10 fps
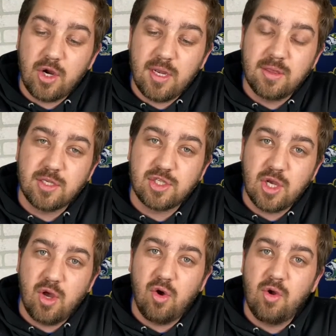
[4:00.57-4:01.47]
in the
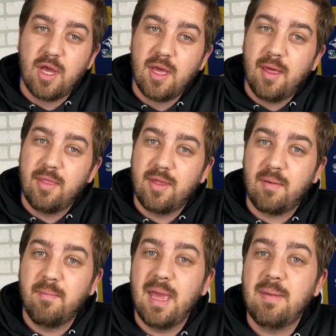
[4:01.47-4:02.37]
show. They're
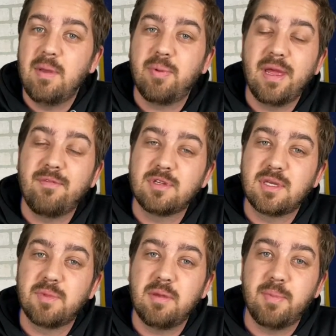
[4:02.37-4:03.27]
maybe playing for
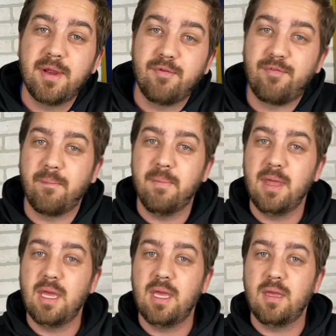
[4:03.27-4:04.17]
something bigger for
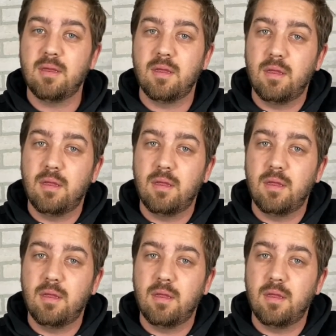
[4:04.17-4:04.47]
me.